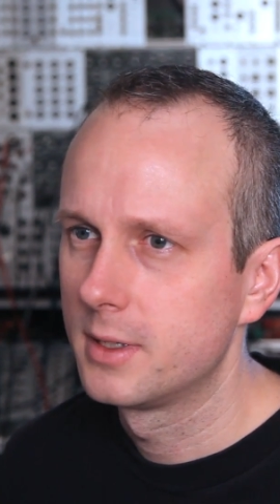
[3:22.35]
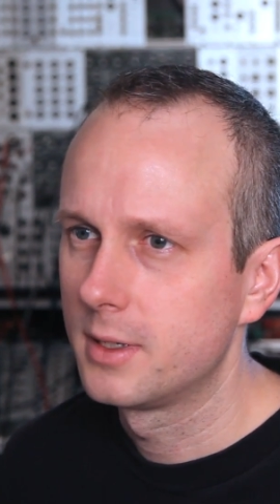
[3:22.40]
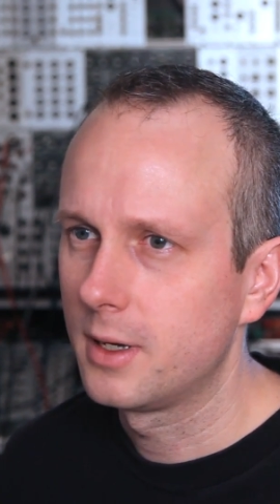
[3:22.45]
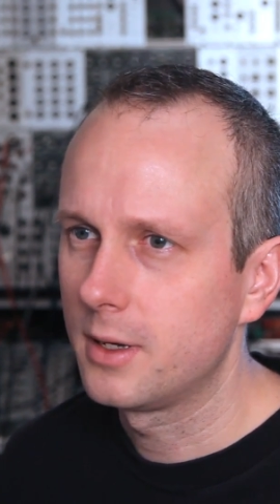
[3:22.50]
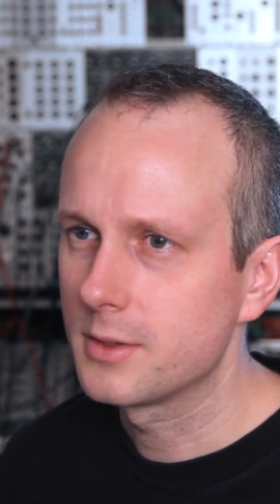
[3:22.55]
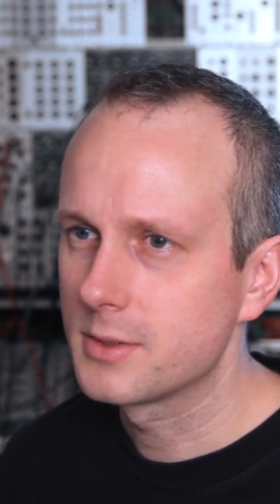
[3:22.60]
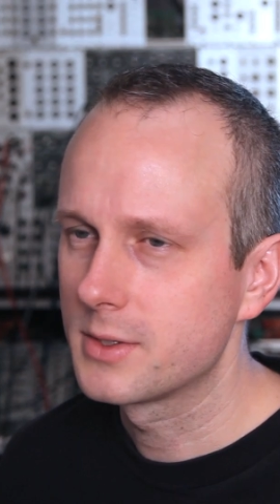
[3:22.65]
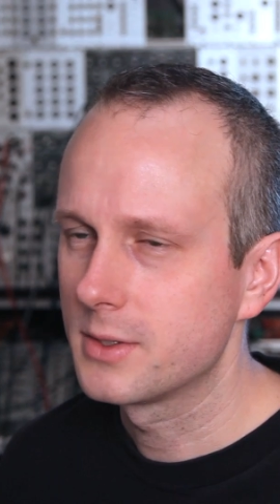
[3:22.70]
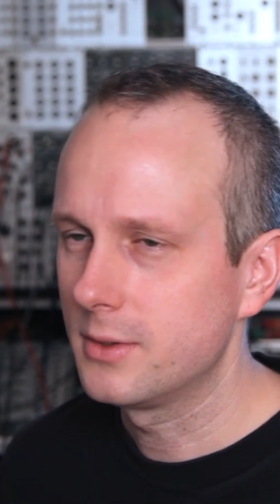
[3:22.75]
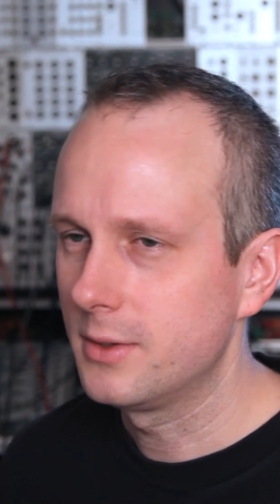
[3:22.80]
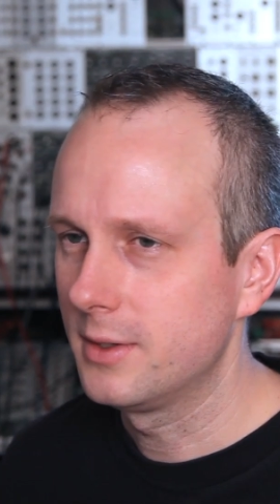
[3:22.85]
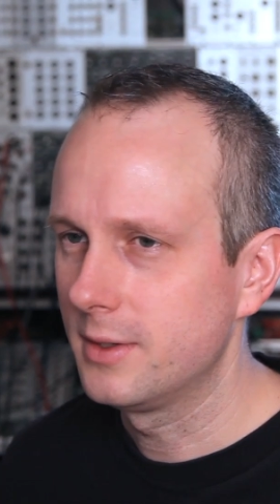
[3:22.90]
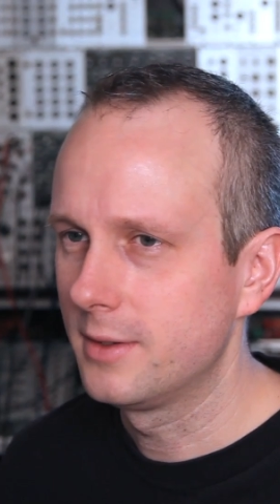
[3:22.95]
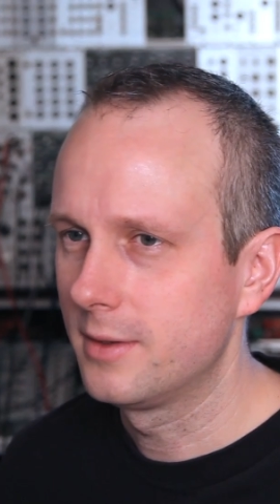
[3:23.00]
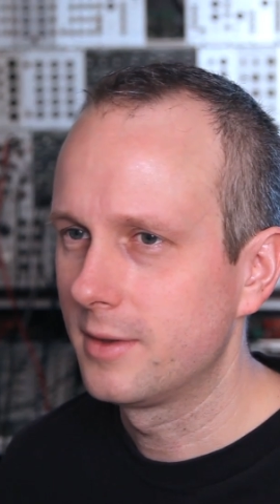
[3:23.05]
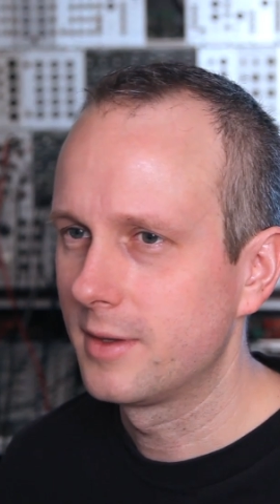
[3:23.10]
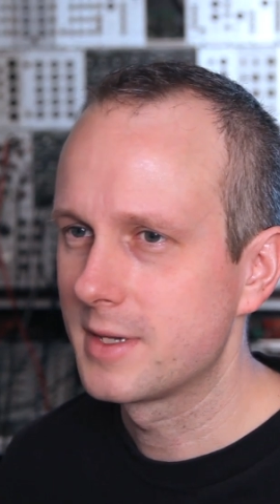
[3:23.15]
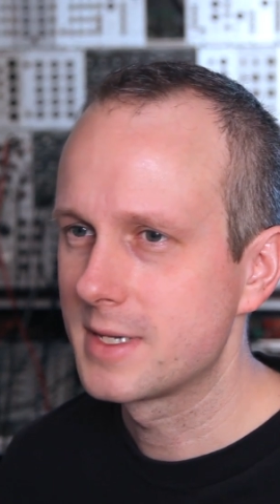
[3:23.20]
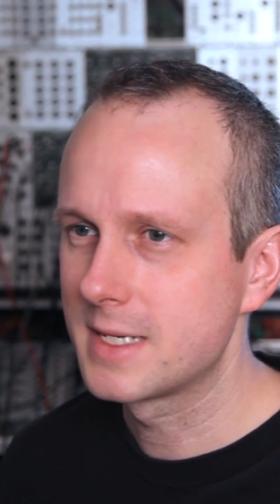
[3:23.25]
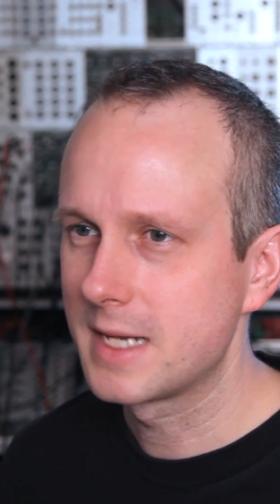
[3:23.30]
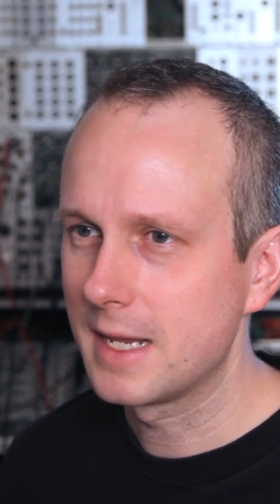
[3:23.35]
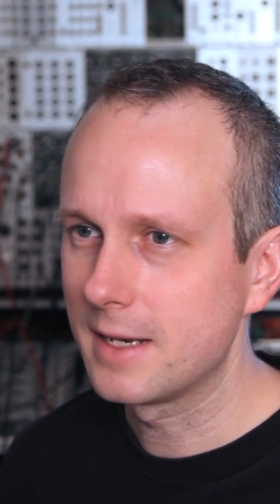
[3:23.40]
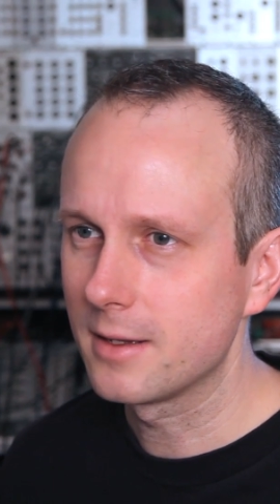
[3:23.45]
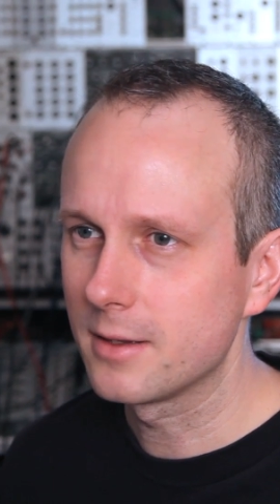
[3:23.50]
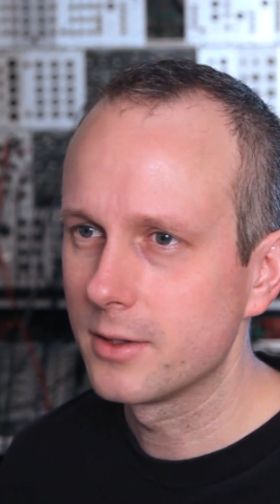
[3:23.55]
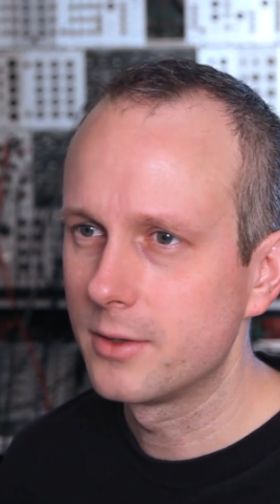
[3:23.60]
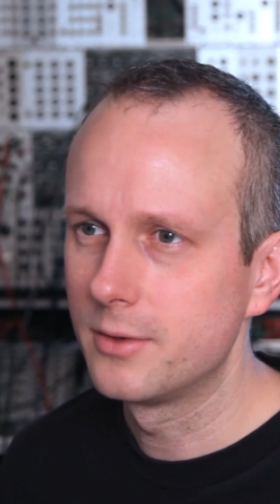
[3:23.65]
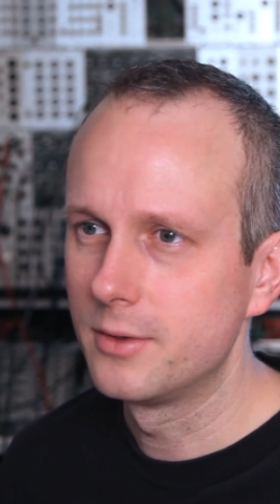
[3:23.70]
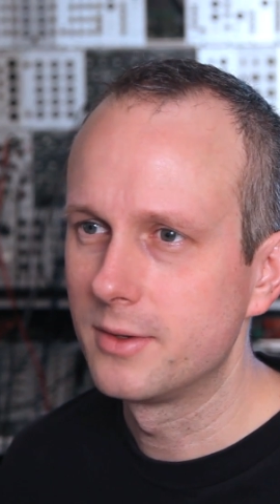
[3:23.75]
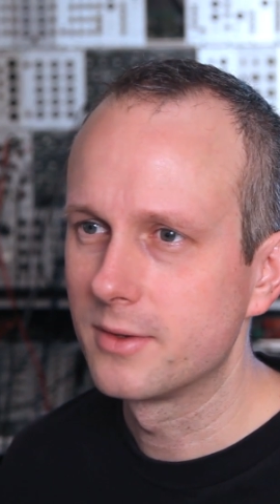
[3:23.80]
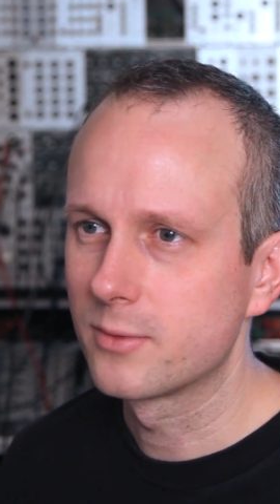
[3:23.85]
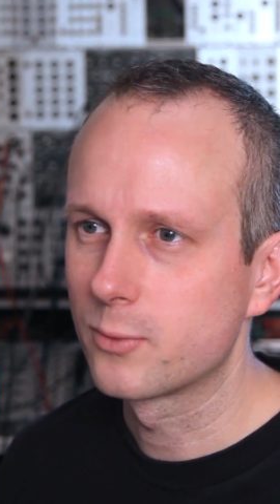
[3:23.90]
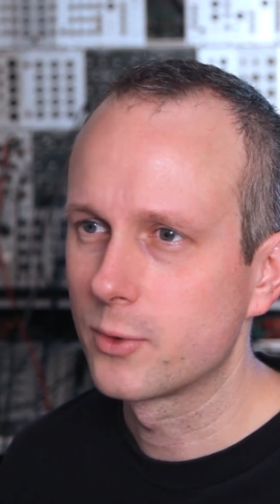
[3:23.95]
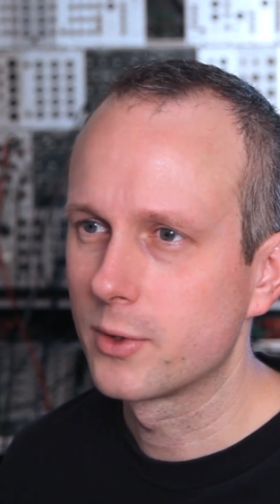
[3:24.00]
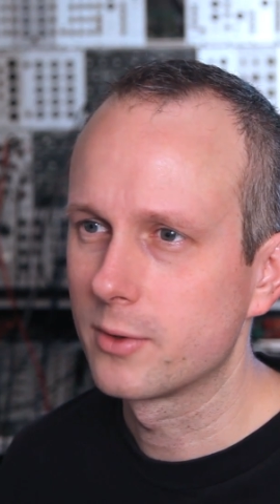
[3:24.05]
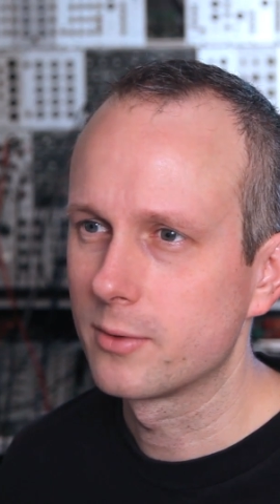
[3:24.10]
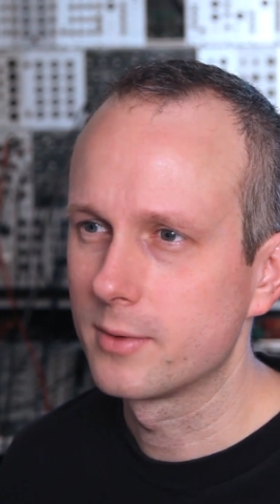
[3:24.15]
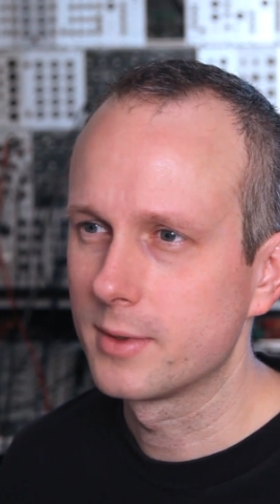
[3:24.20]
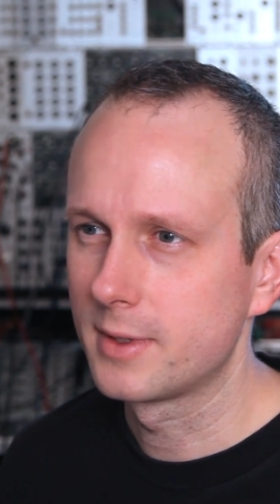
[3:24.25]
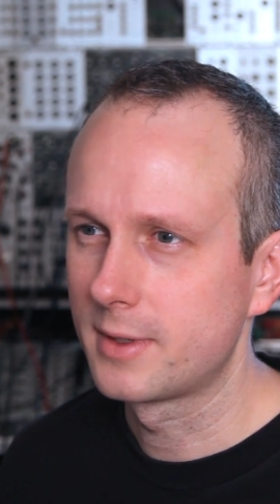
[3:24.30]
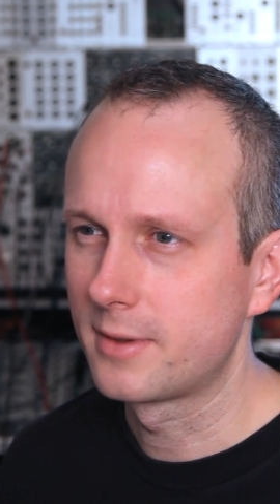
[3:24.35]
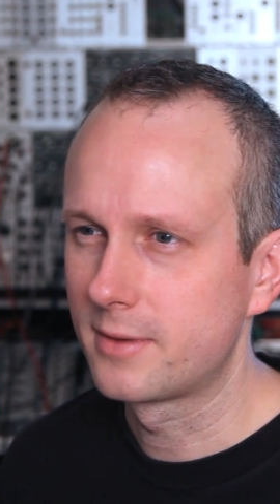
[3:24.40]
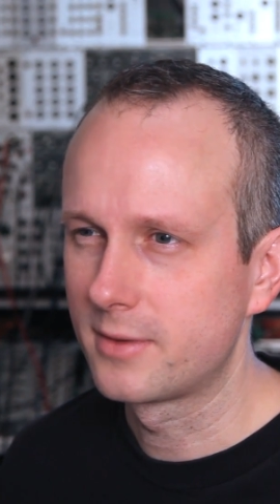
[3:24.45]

Also, the standalones weren't really